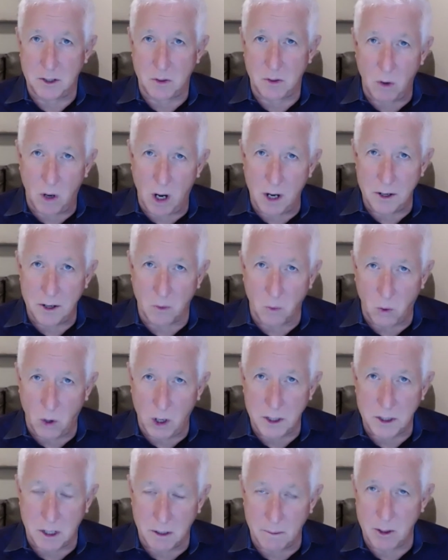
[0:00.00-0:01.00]
under
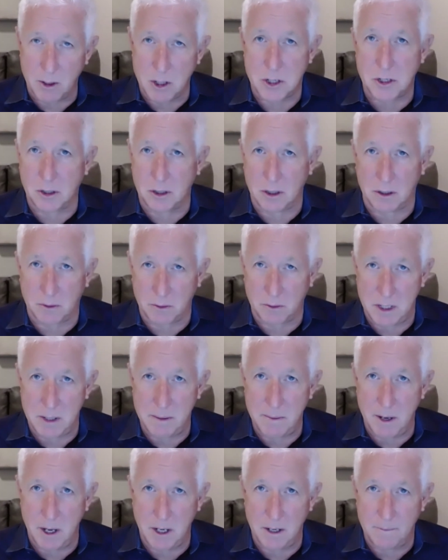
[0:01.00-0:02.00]
one commercial
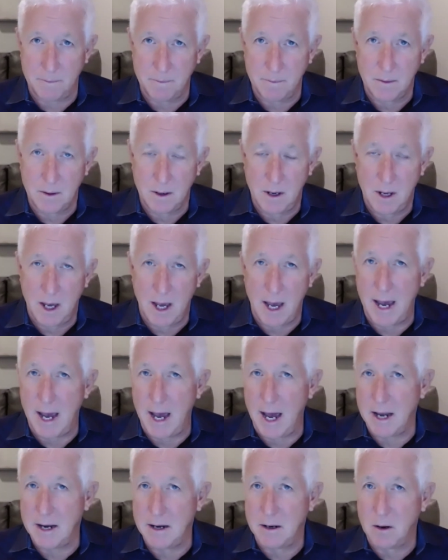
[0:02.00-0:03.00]
agreement.
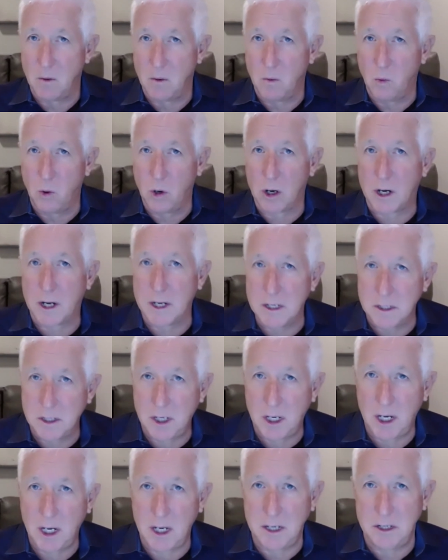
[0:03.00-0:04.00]
And we're
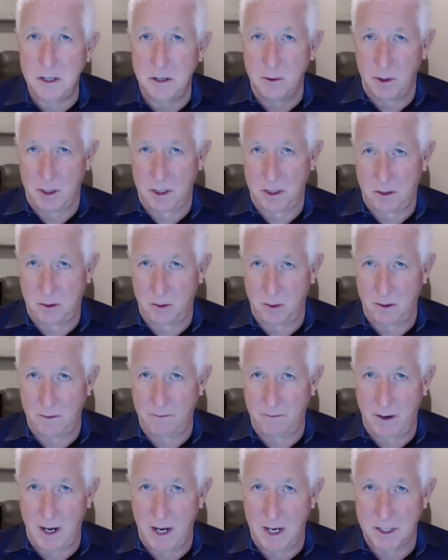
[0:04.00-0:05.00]
continuing to
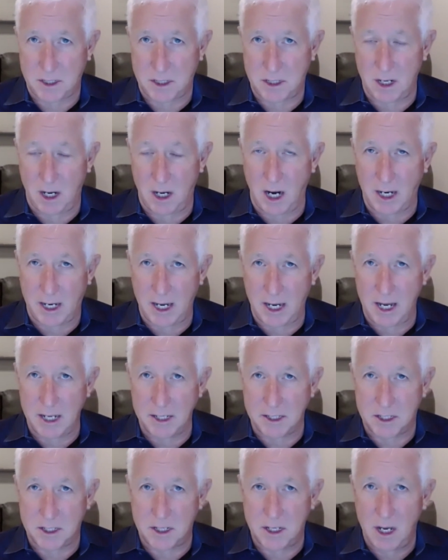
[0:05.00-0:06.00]
invest
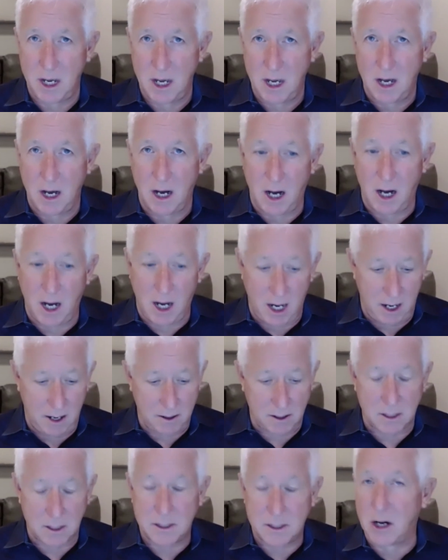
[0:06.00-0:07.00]
against
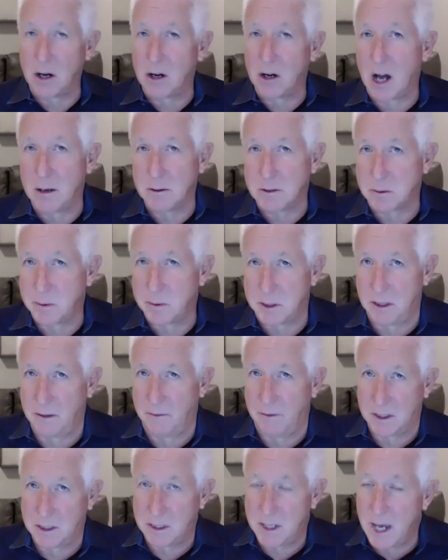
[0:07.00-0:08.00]

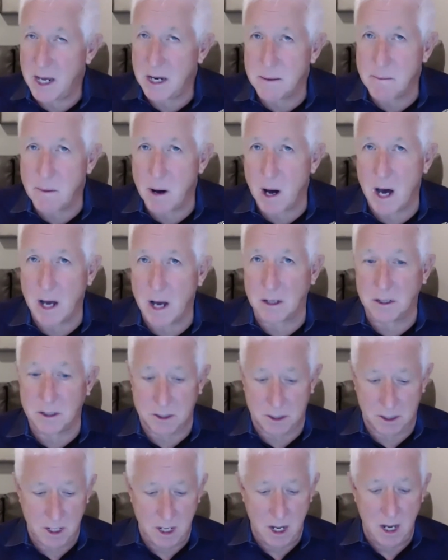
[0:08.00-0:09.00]
telecom-specific data
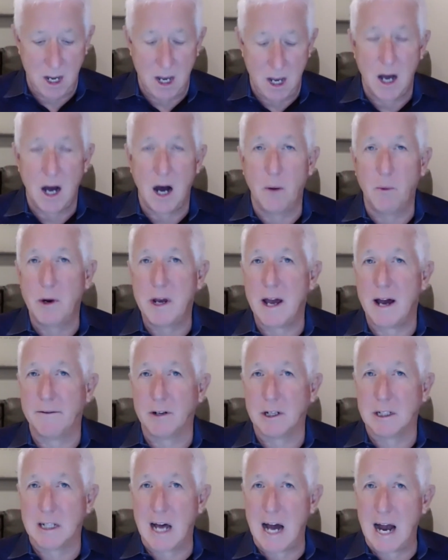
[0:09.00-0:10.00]
models. We have a
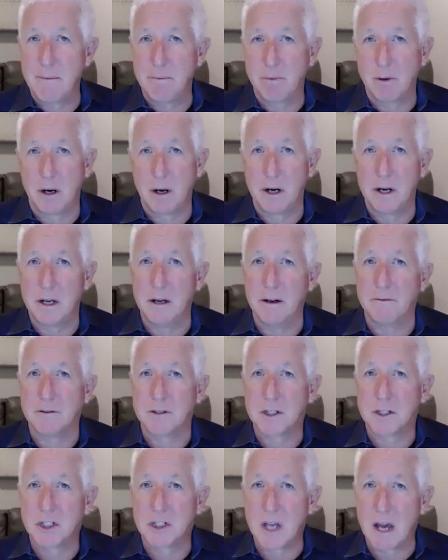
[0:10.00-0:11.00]
library of
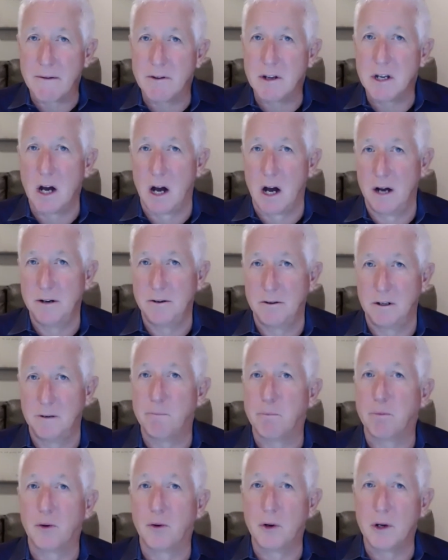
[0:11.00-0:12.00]
700
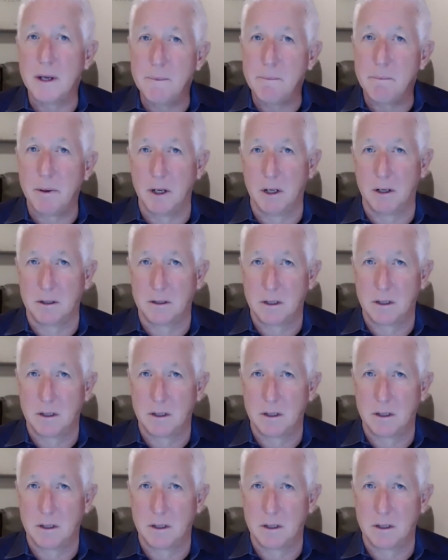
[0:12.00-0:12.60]
pre-built